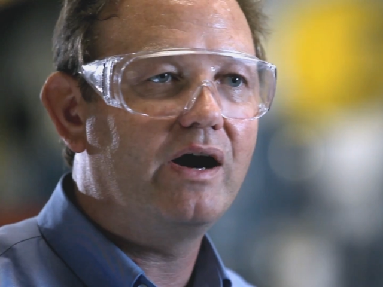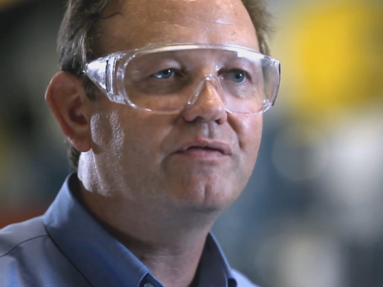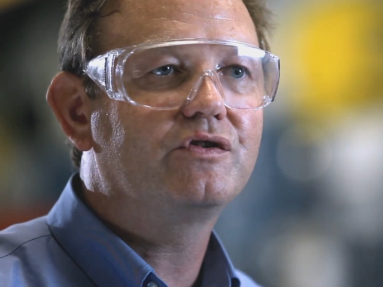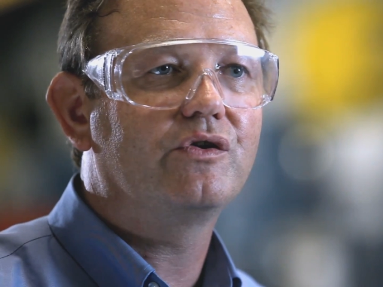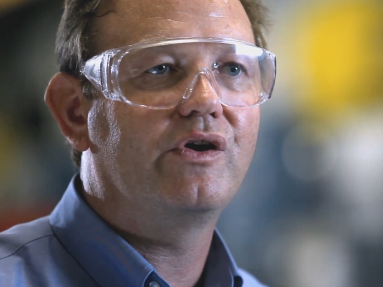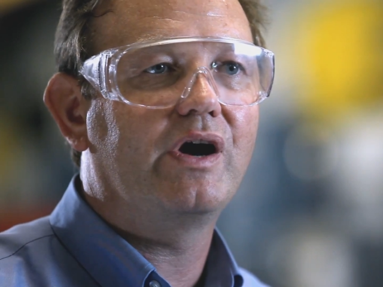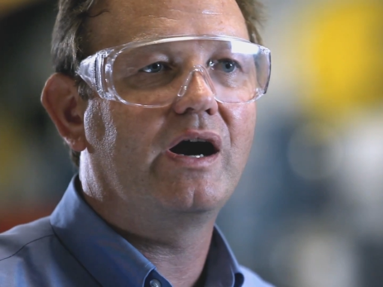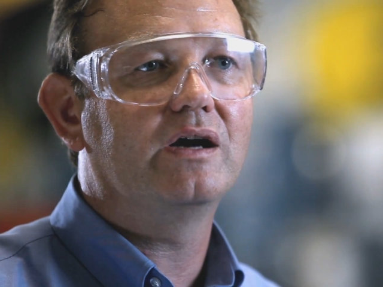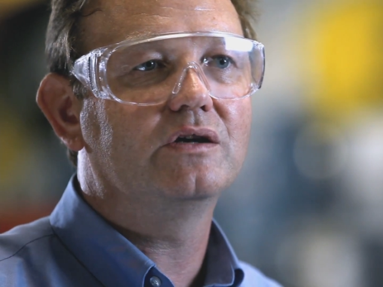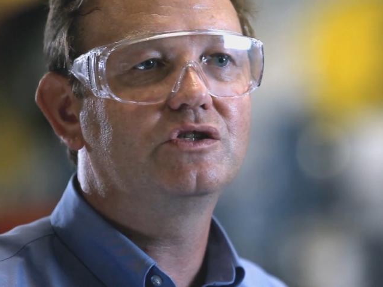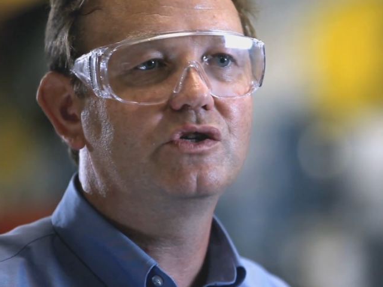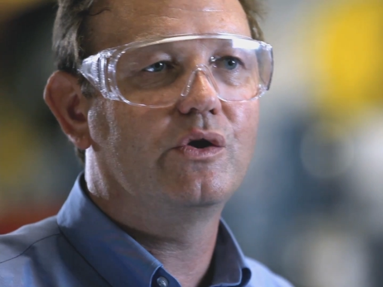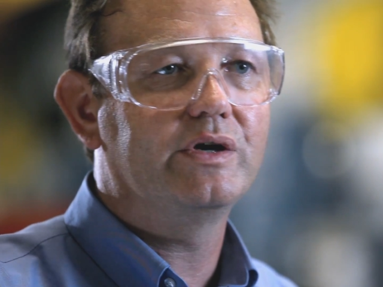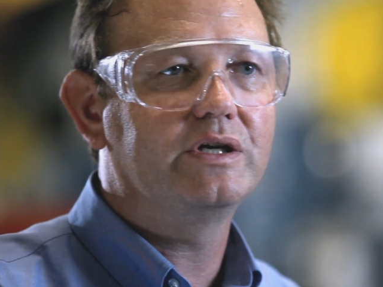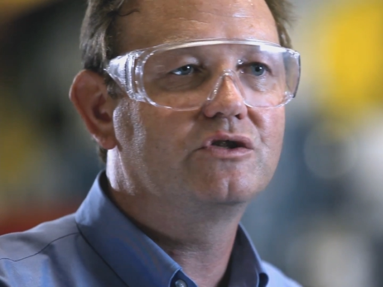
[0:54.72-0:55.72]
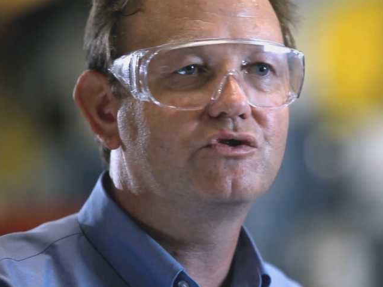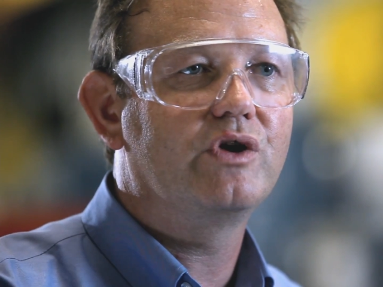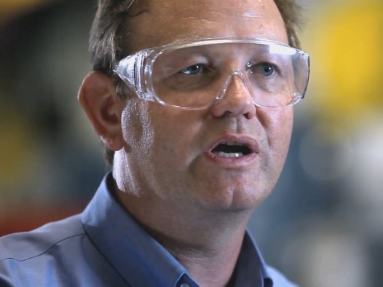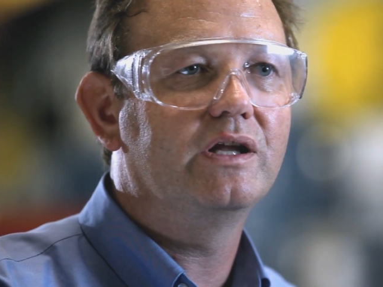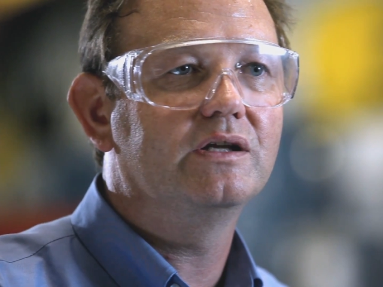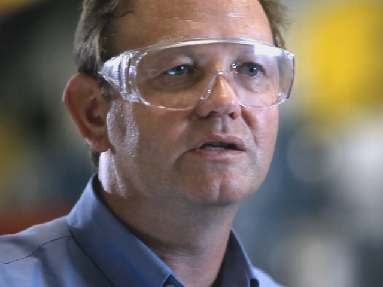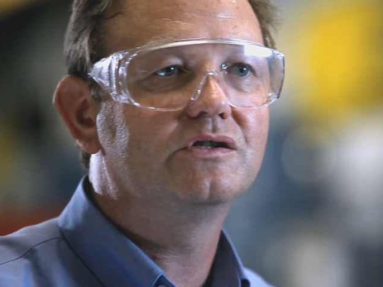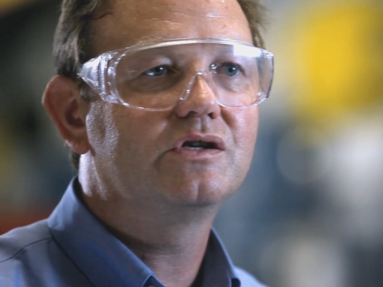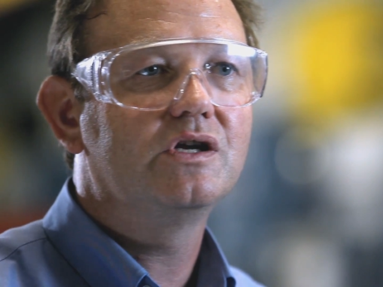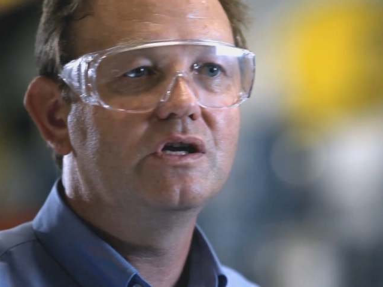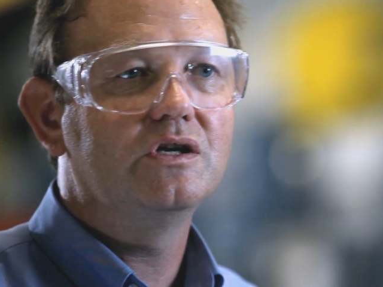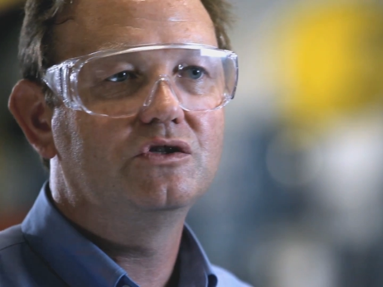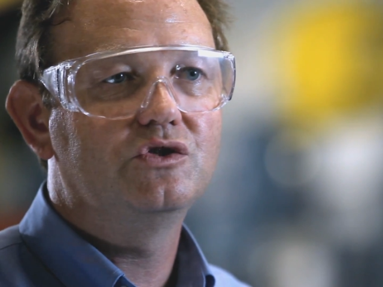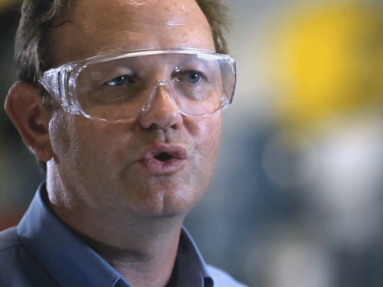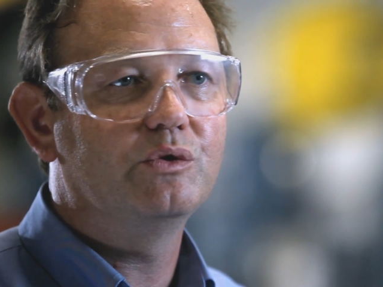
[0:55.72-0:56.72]
after hour, towing trailers,
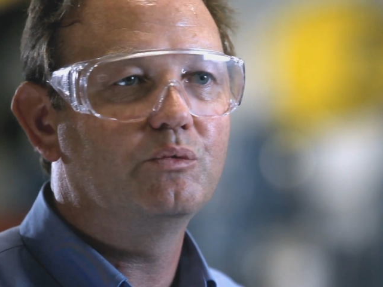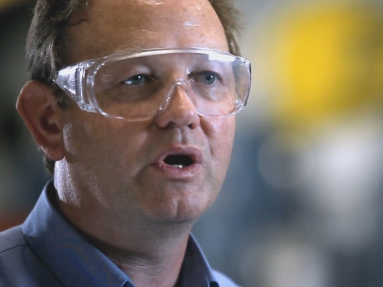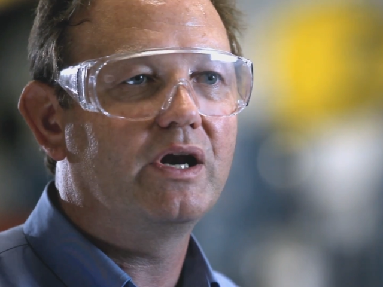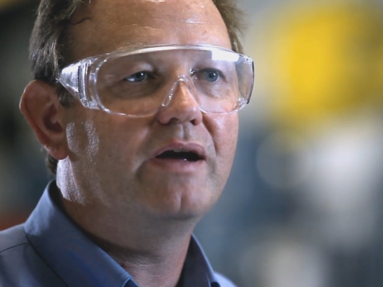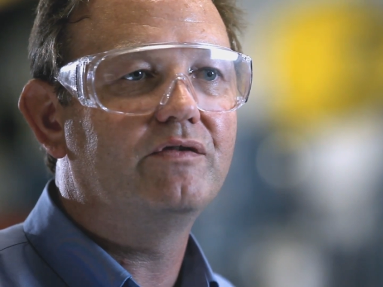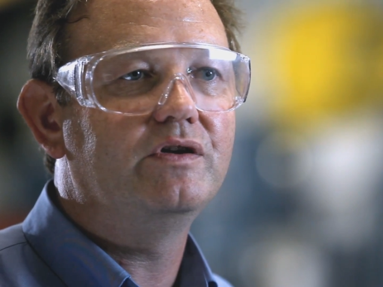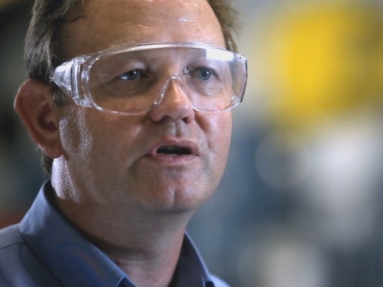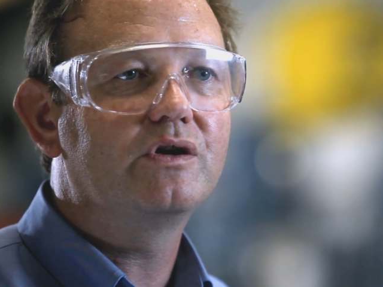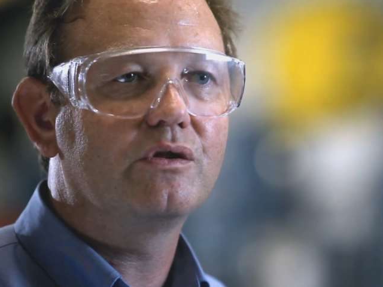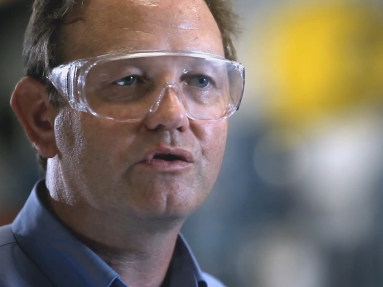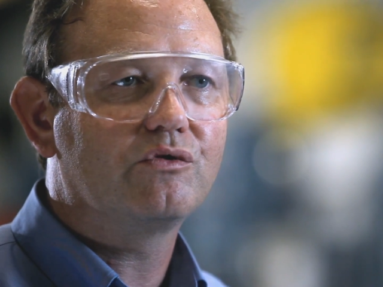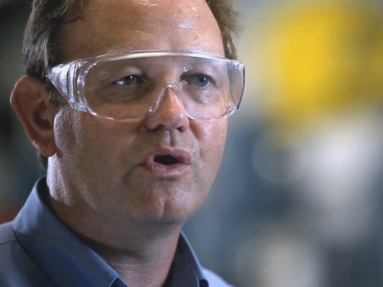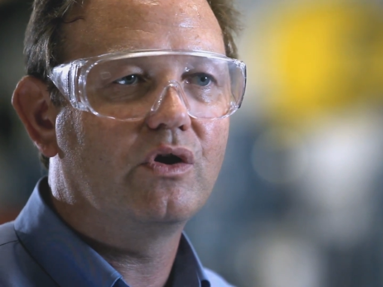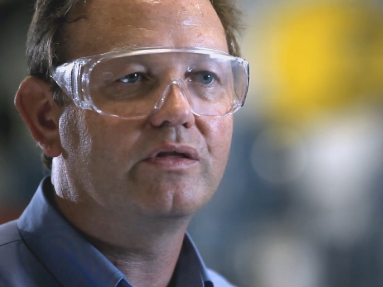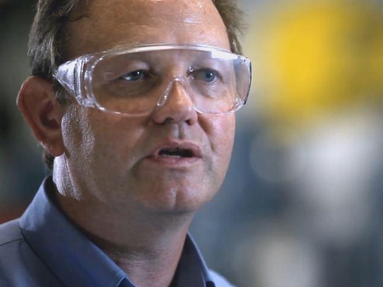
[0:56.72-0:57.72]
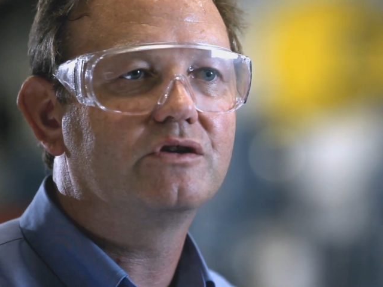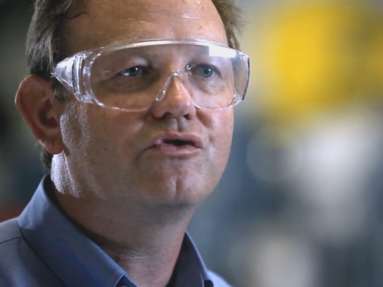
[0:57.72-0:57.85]
doing whatever you can throw at the